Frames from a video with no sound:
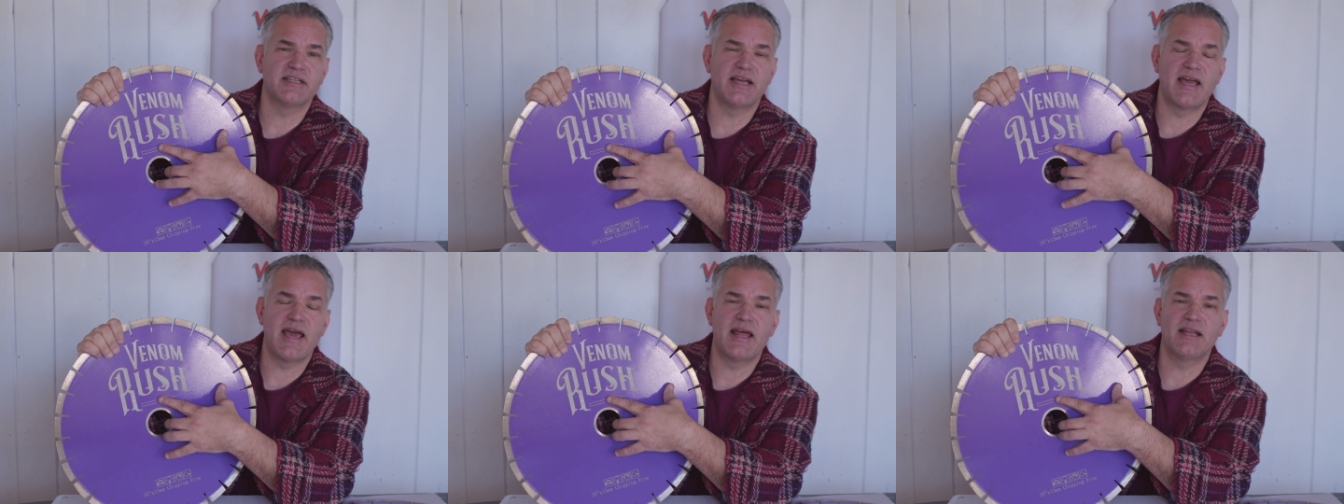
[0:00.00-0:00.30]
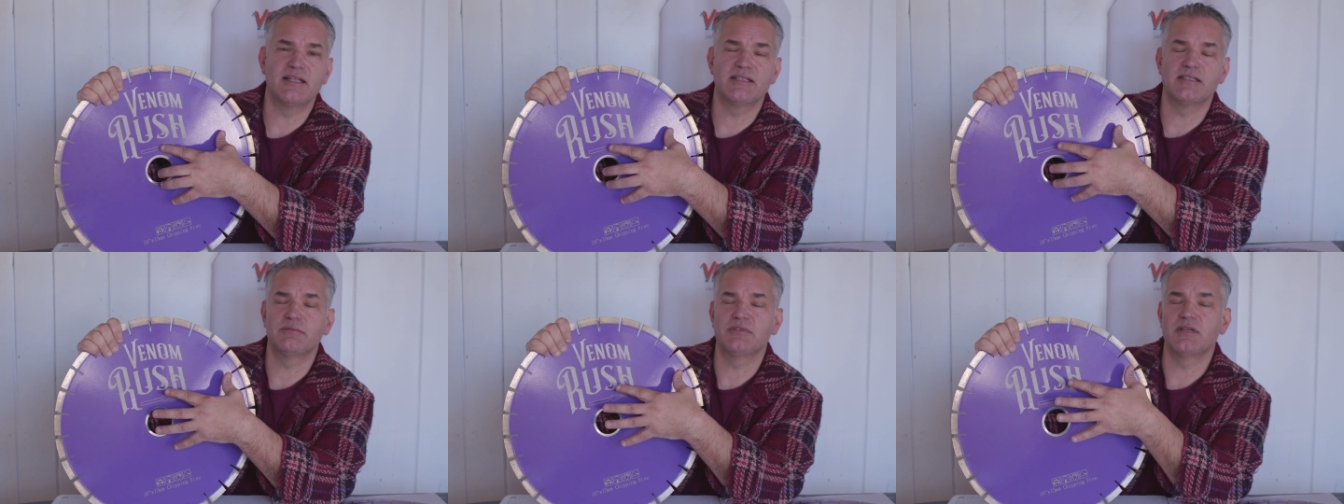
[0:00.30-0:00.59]
I
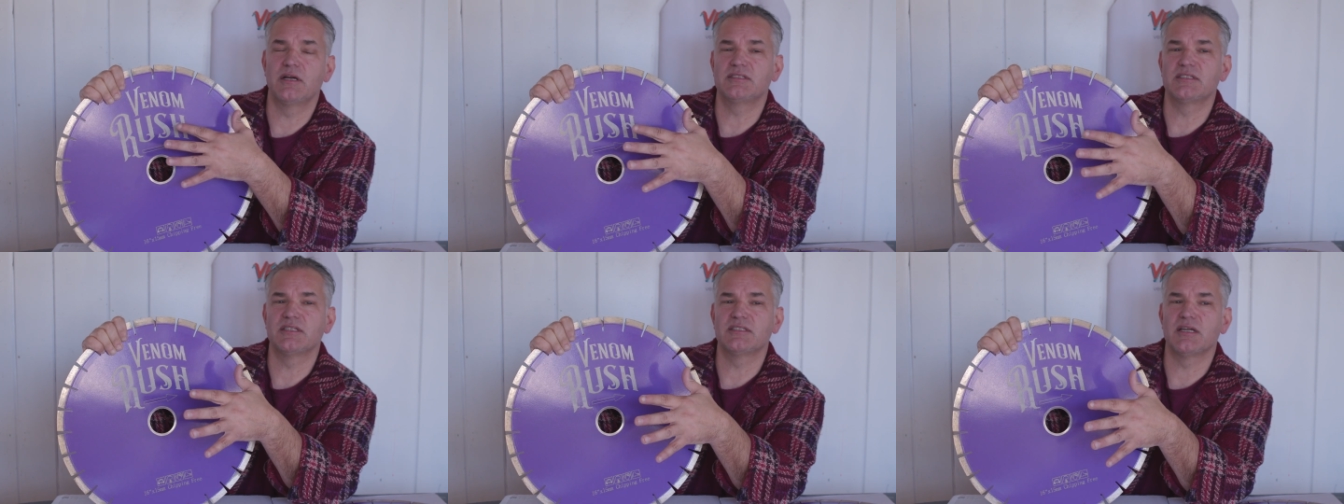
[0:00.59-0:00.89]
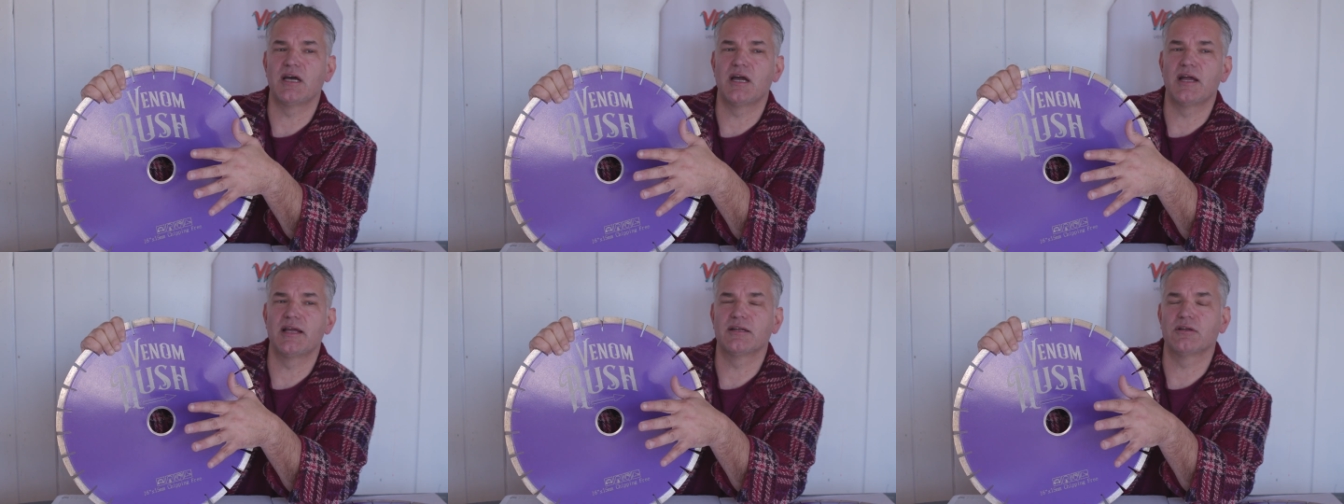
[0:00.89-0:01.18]
had a
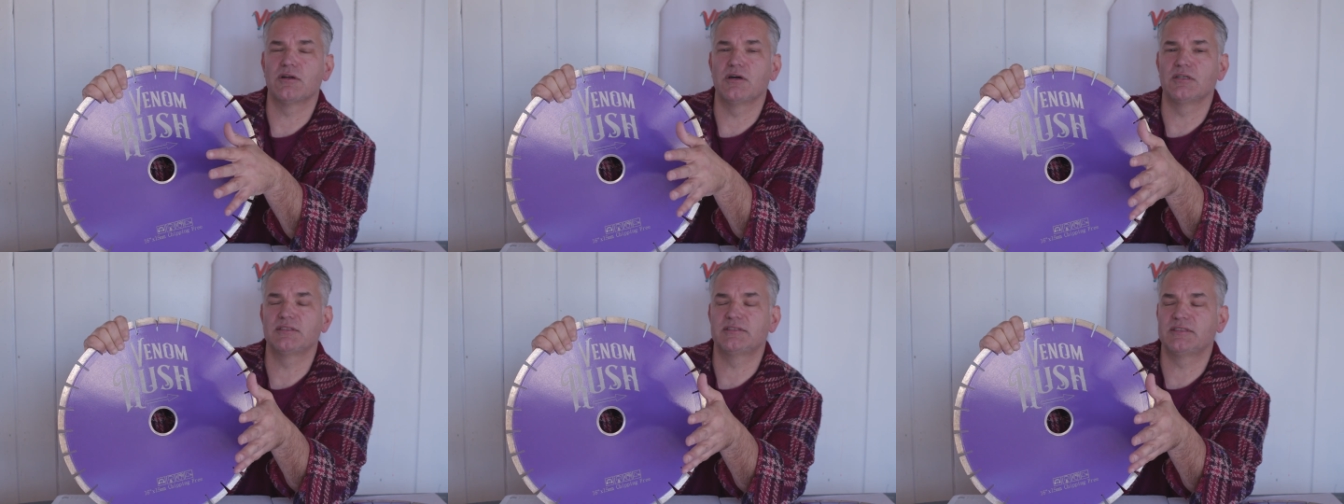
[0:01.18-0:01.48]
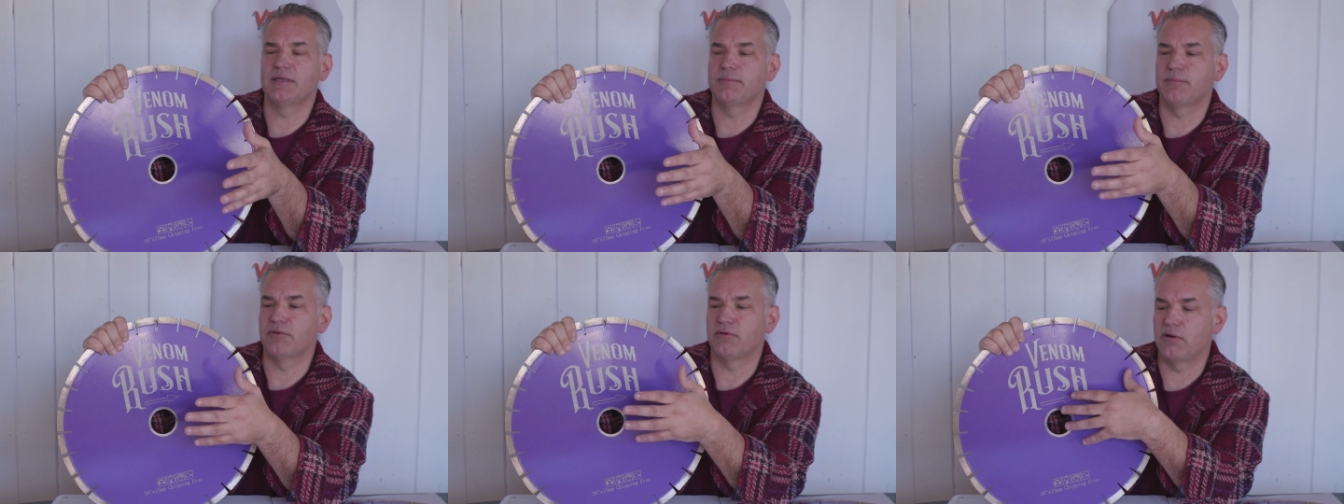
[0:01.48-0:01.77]
design called
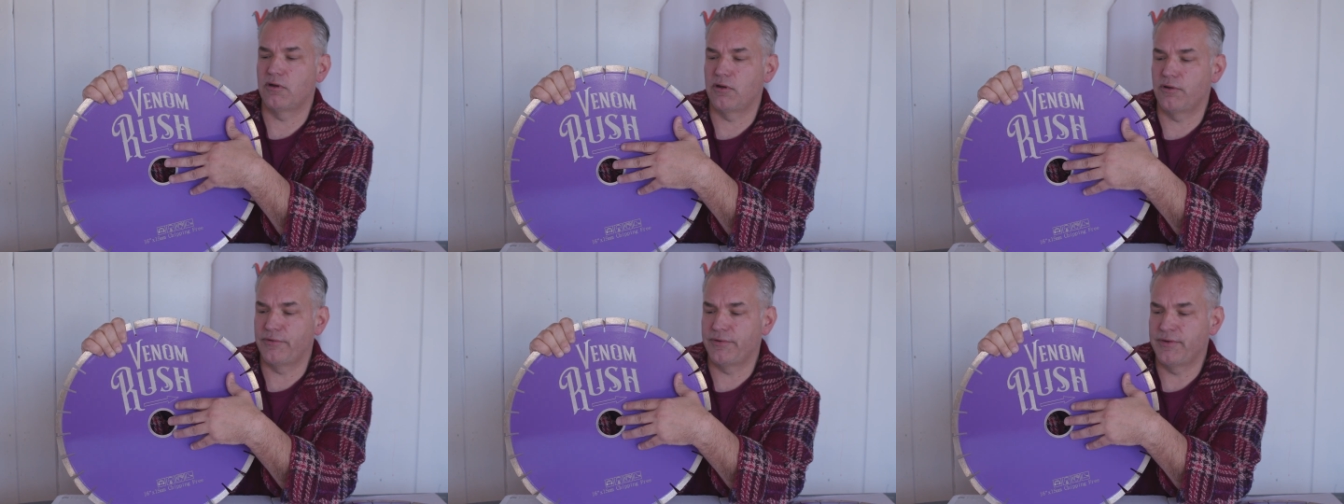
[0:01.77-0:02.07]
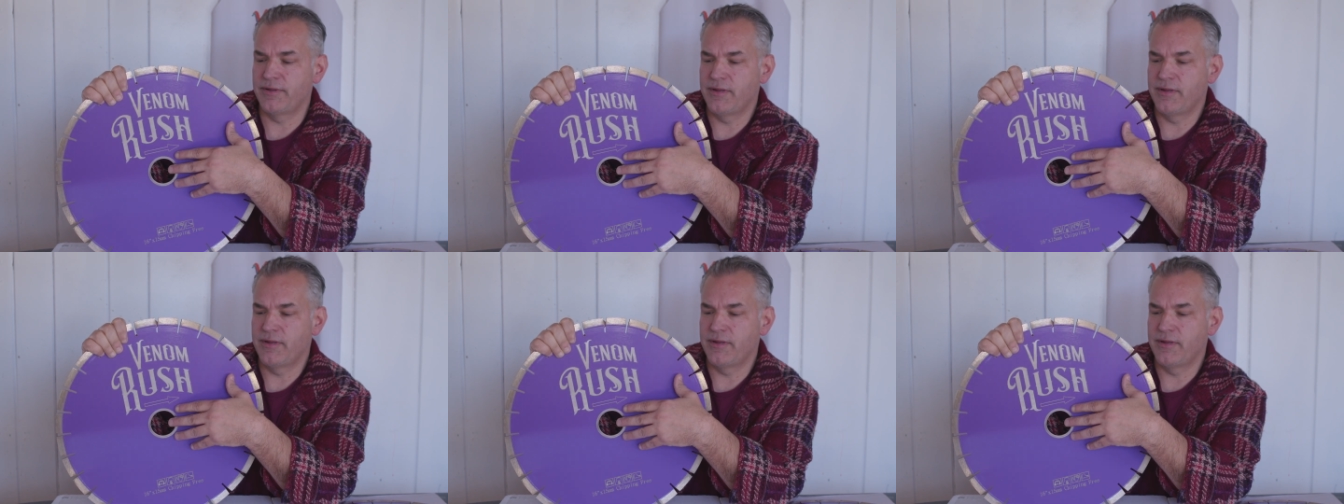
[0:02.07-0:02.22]
Tiburon,